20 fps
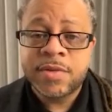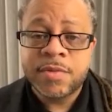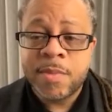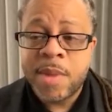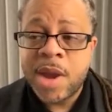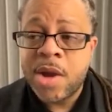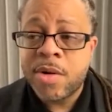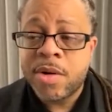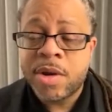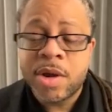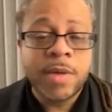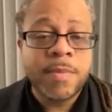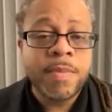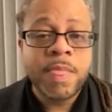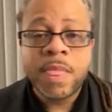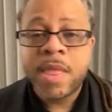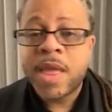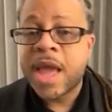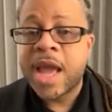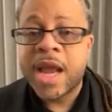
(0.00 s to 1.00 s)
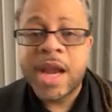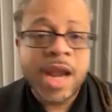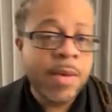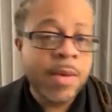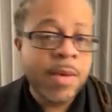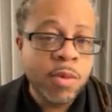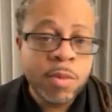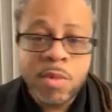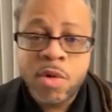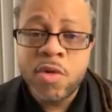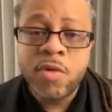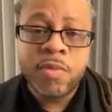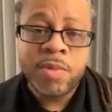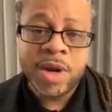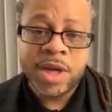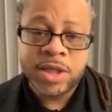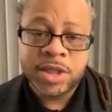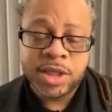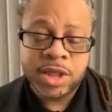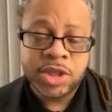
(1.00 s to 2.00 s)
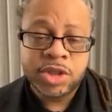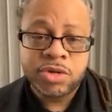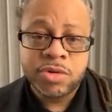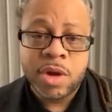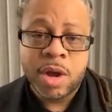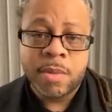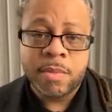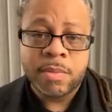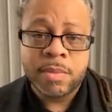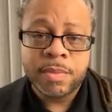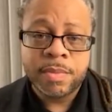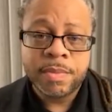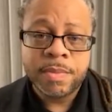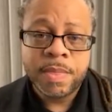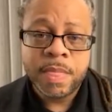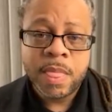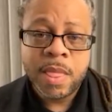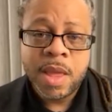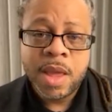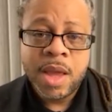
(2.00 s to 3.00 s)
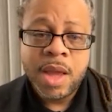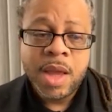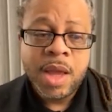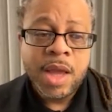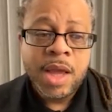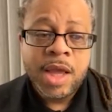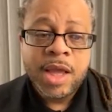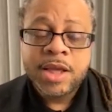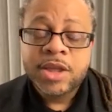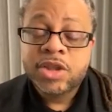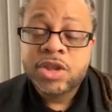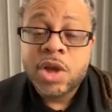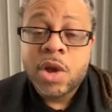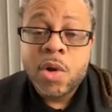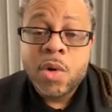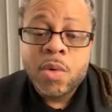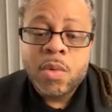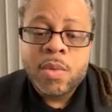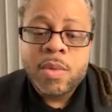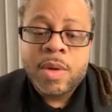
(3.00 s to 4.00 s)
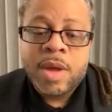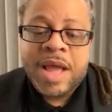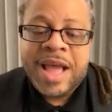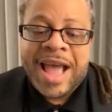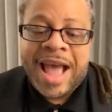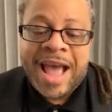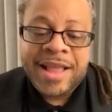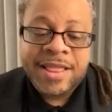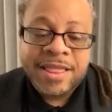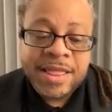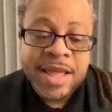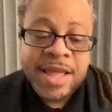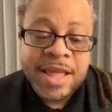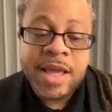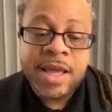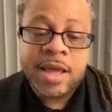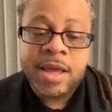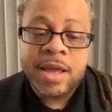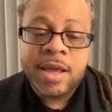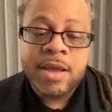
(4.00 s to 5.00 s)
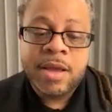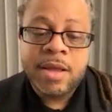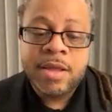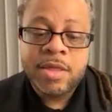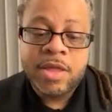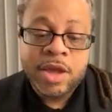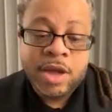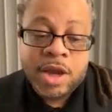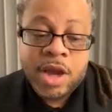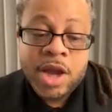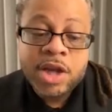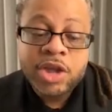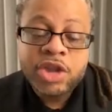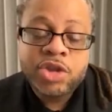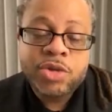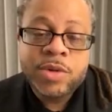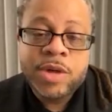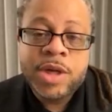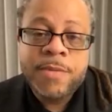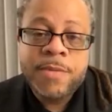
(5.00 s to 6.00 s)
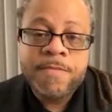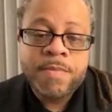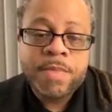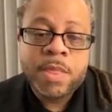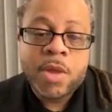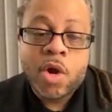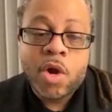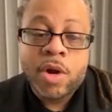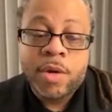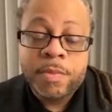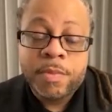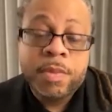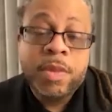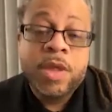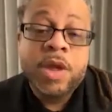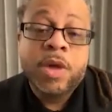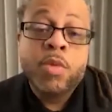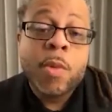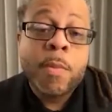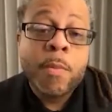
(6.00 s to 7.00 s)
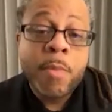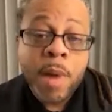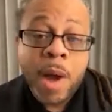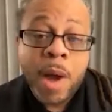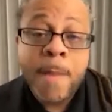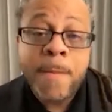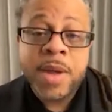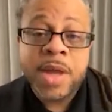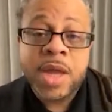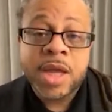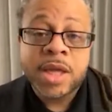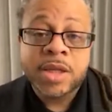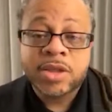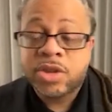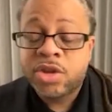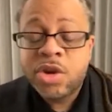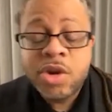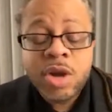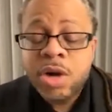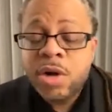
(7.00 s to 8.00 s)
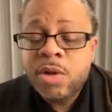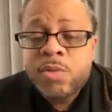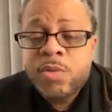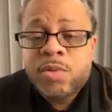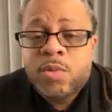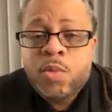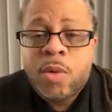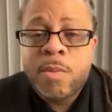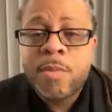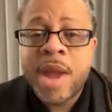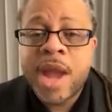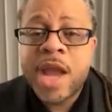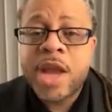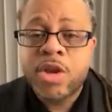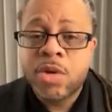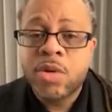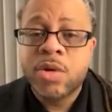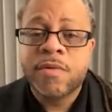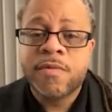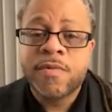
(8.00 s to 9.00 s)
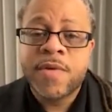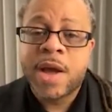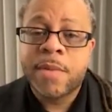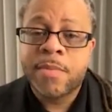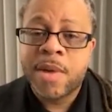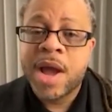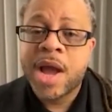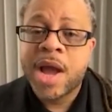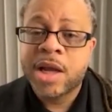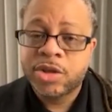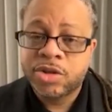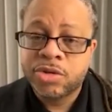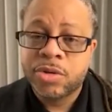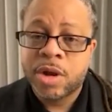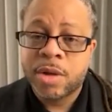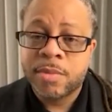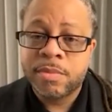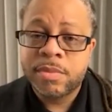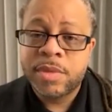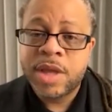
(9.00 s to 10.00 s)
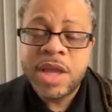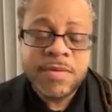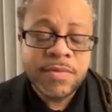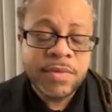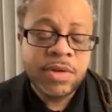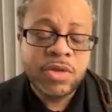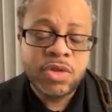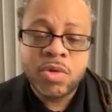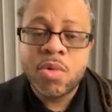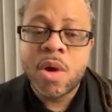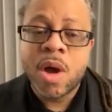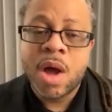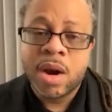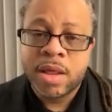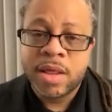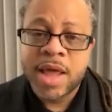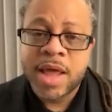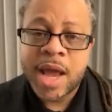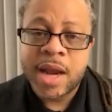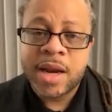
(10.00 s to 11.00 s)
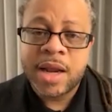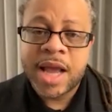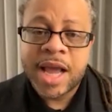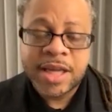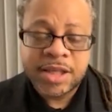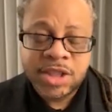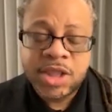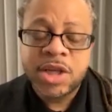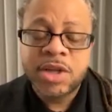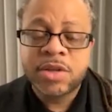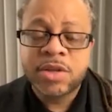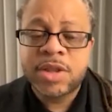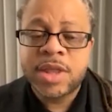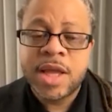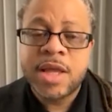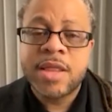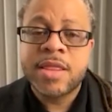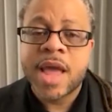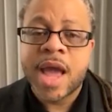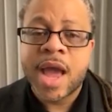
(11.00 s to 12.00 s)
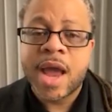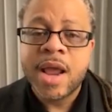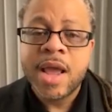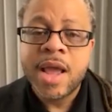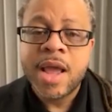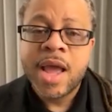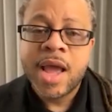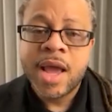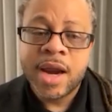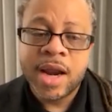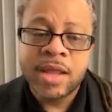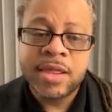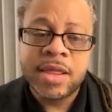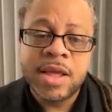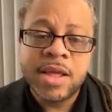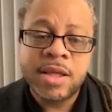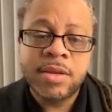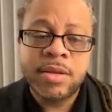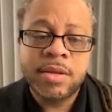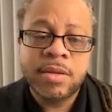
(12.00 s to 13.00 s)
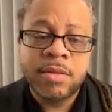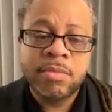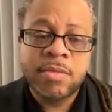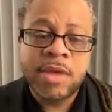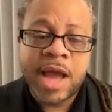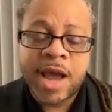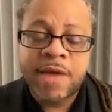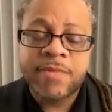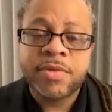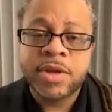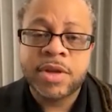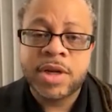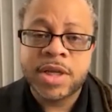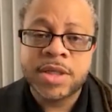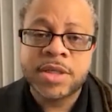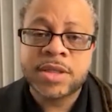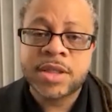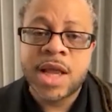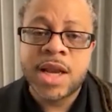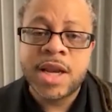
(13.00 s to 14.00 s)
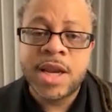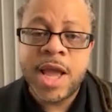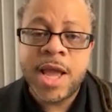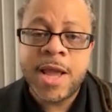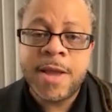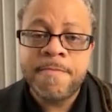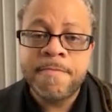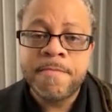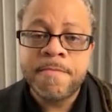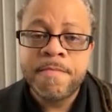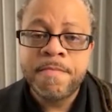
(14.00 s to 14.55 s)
of America, and they removed President Trump. So I think the country or the Republicans, they're going to remain unified behind Trump, even through all of that. I still think that. And I think after this Sunday,